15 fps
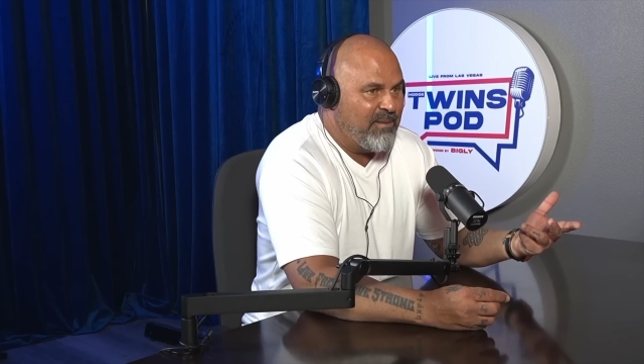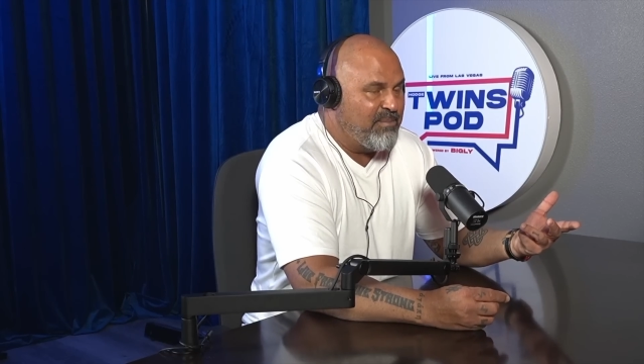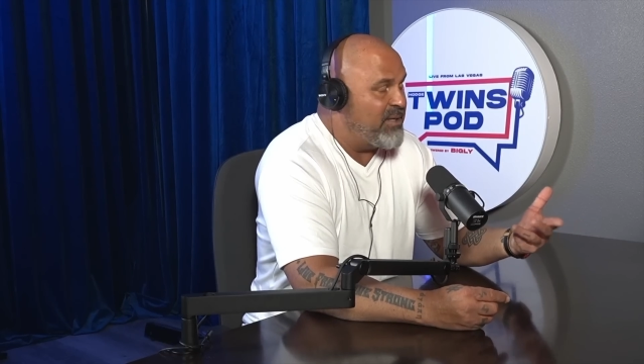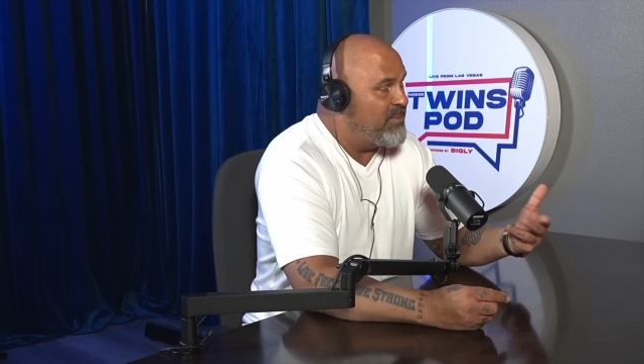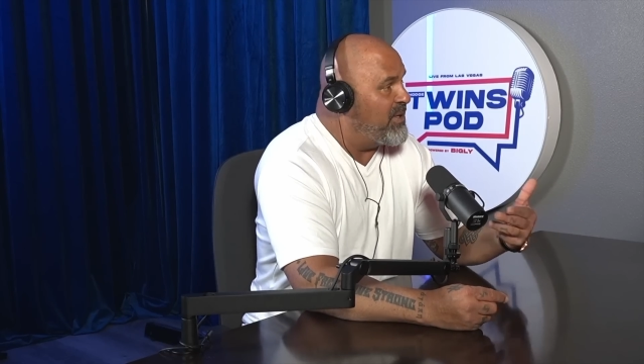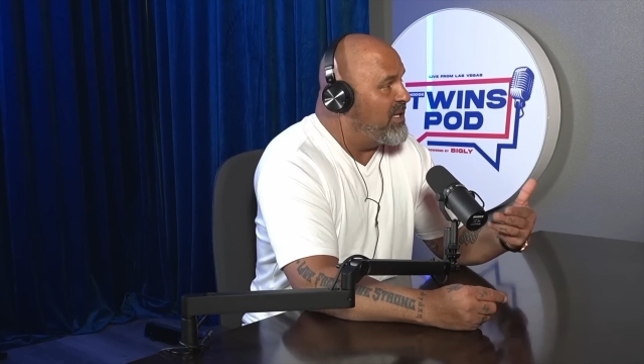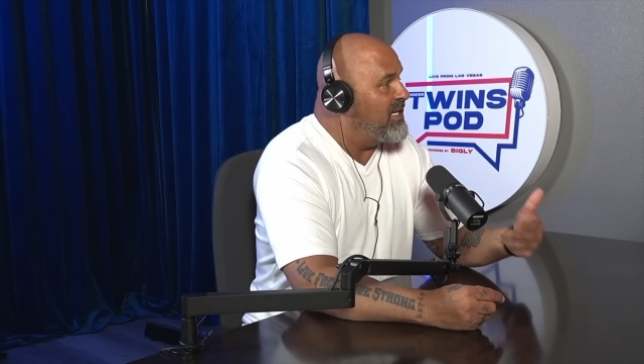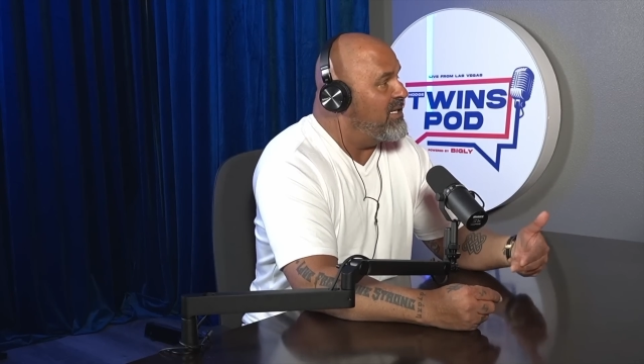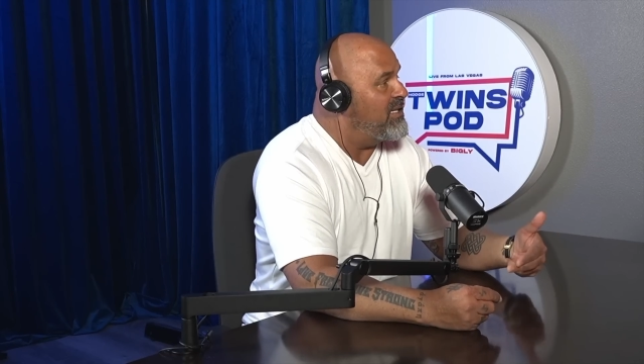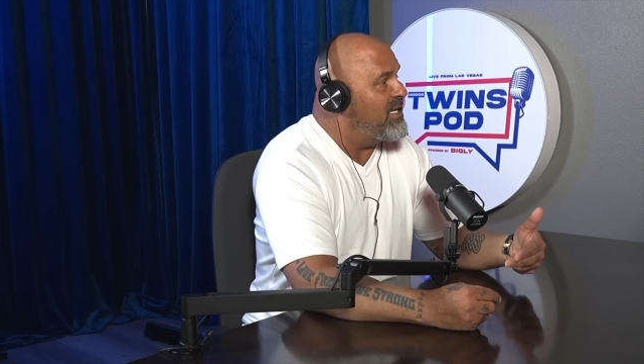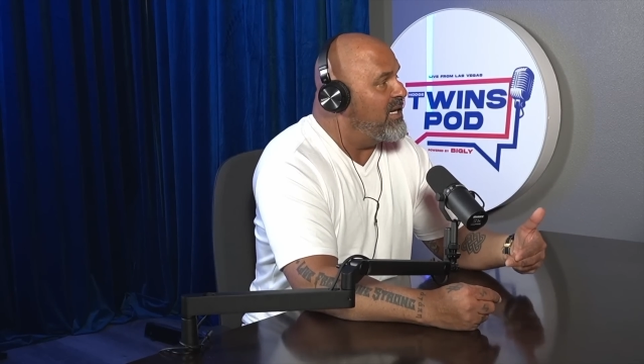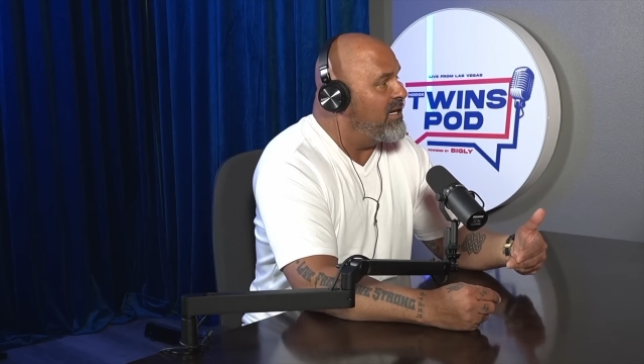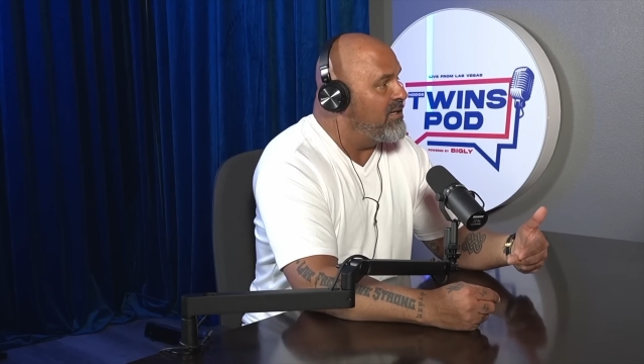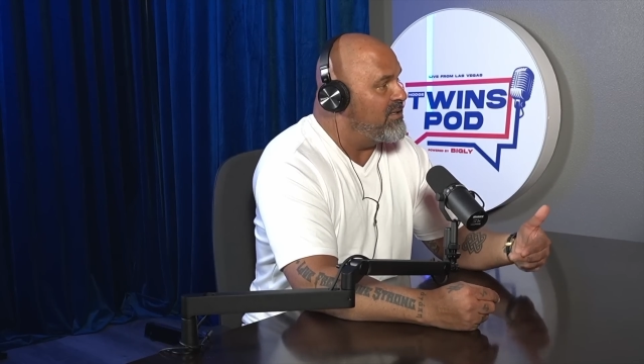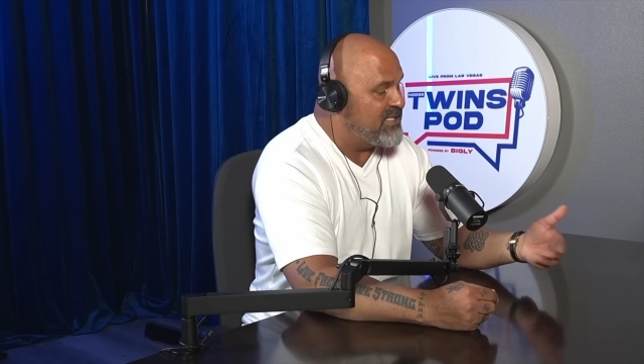But in
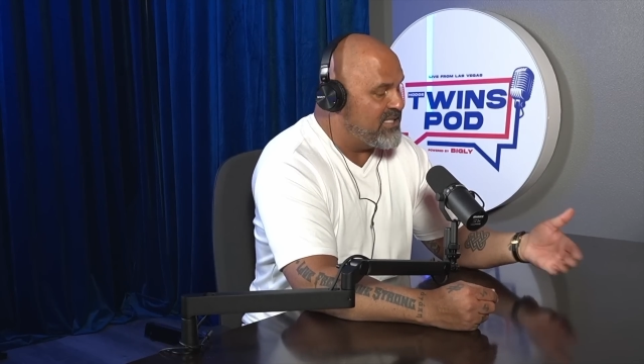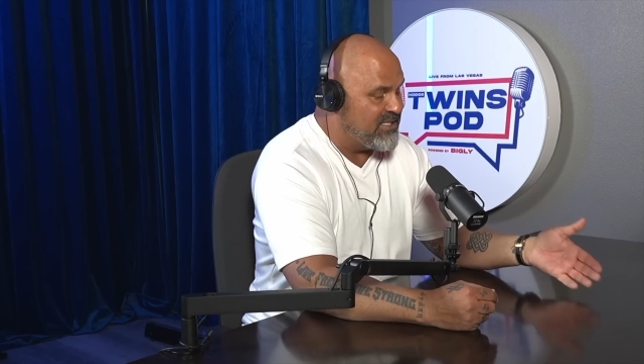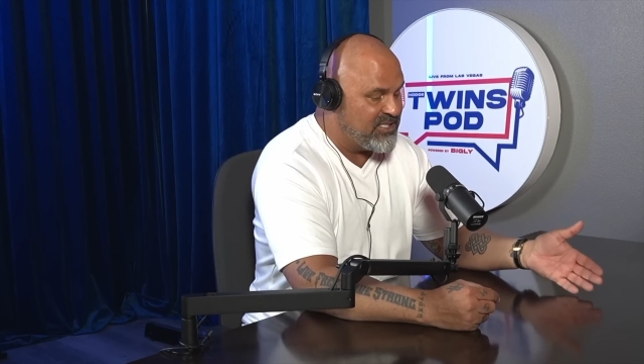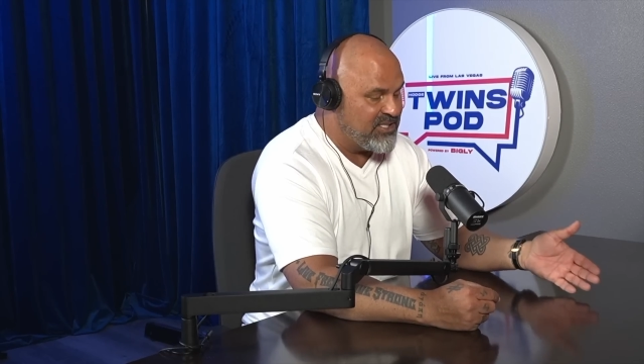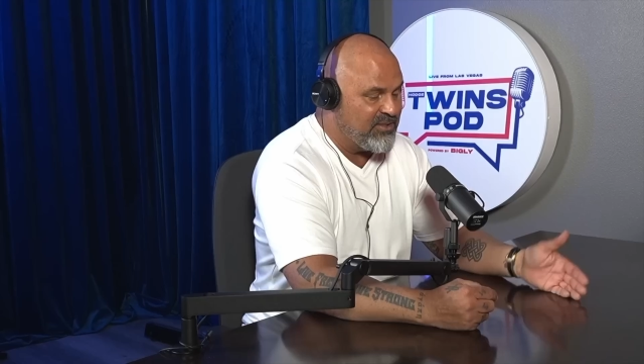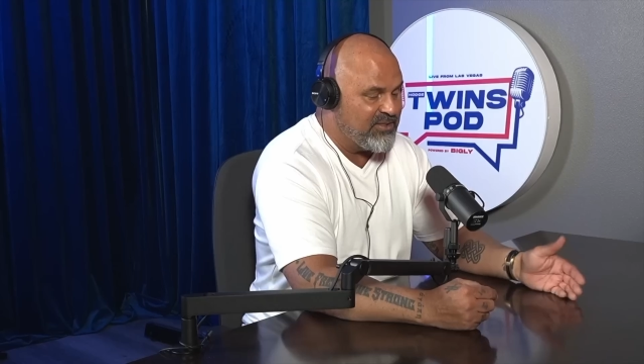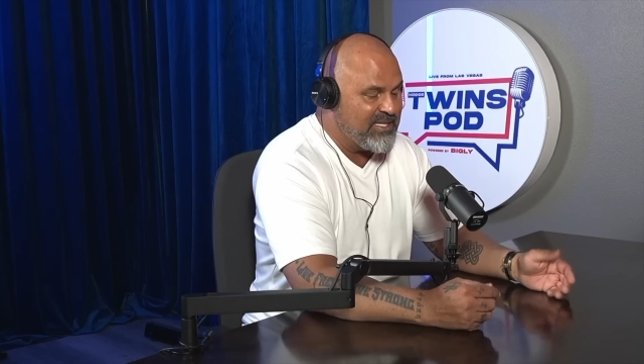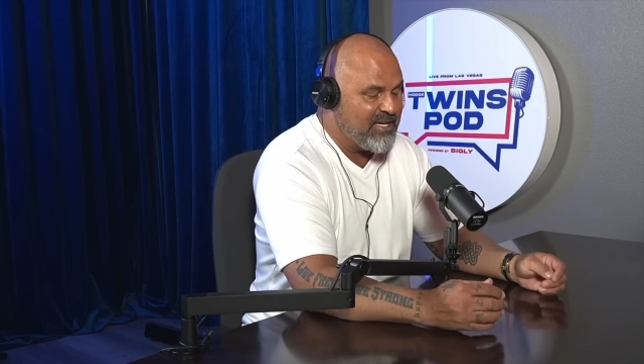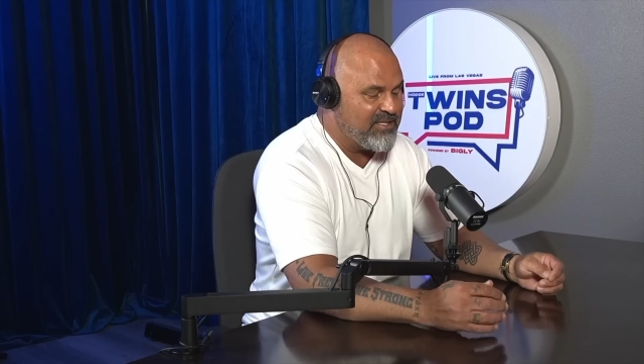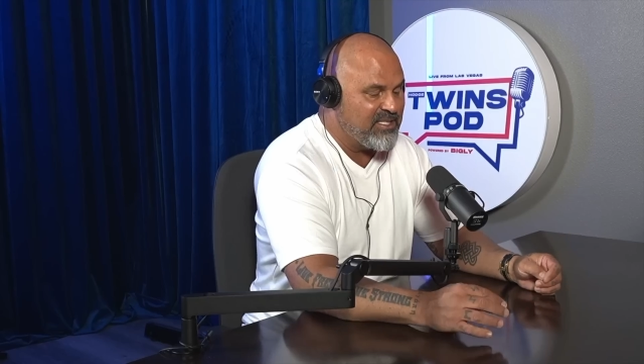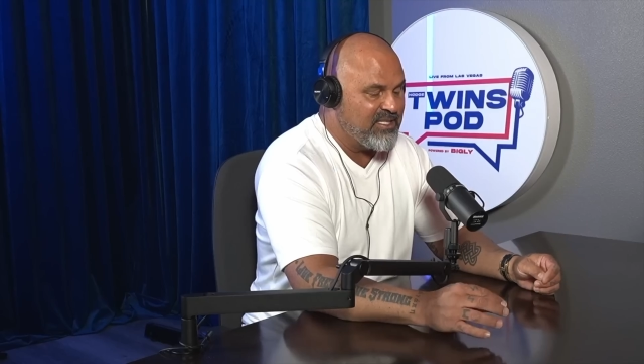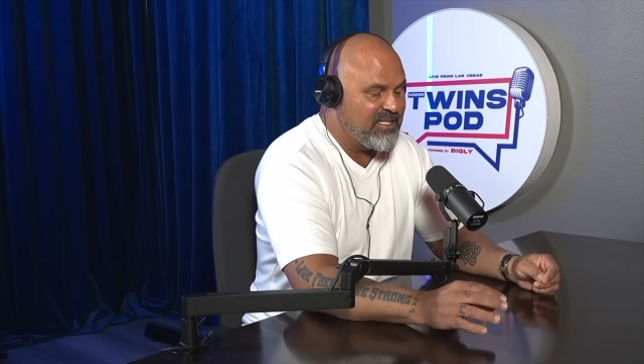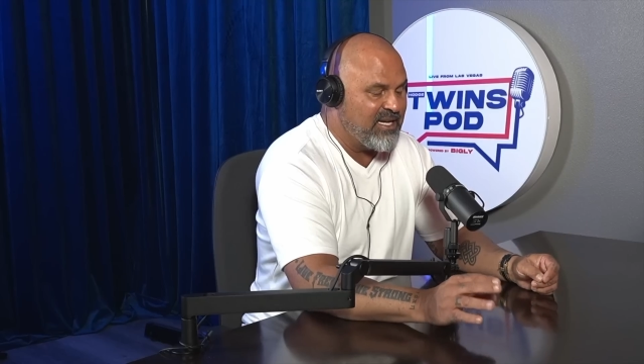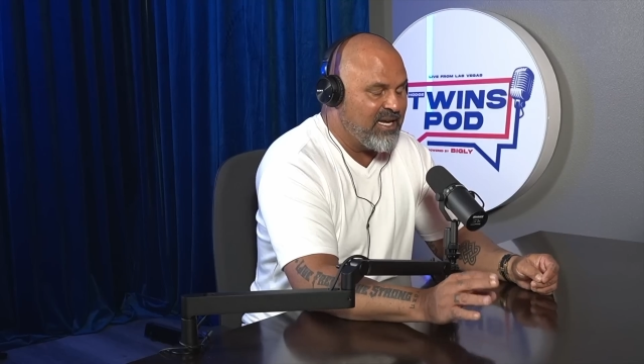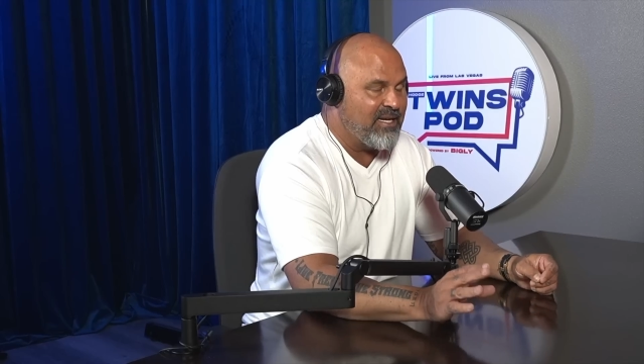there, since
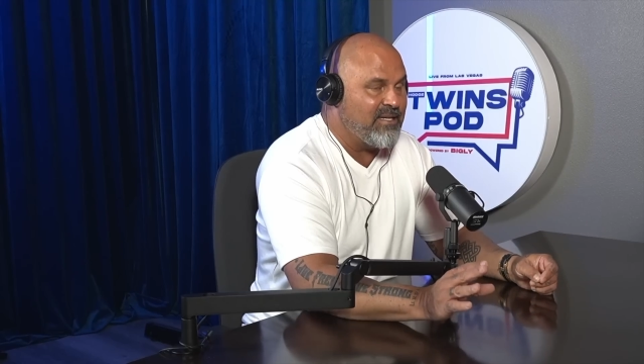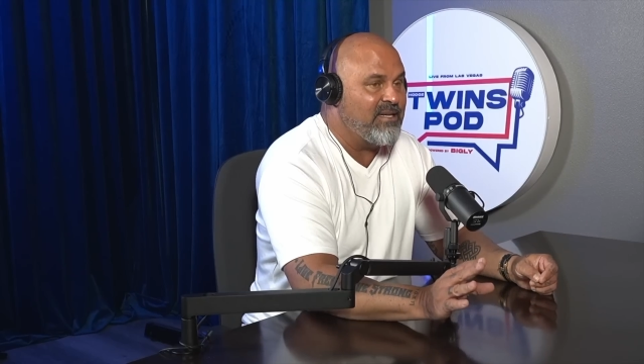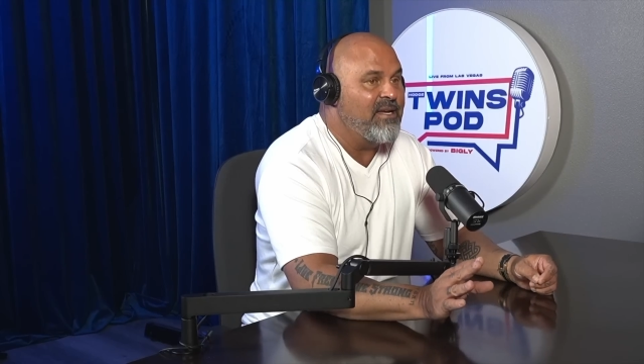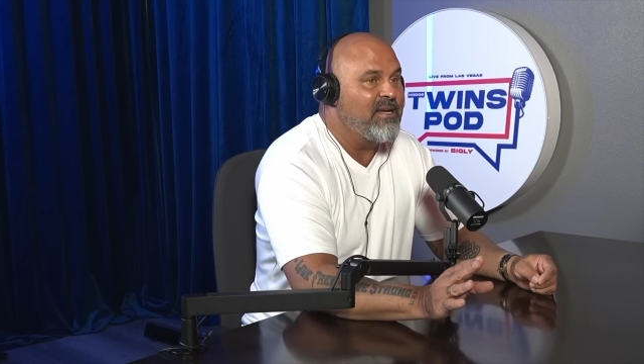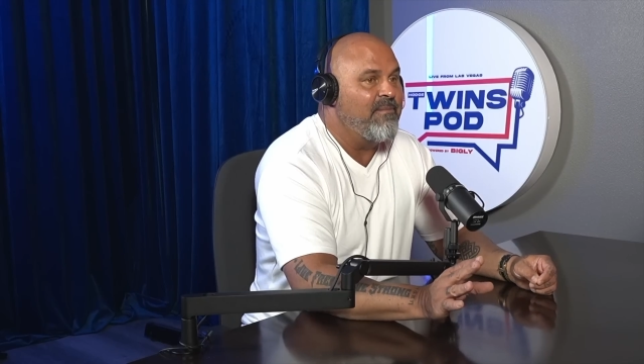2009,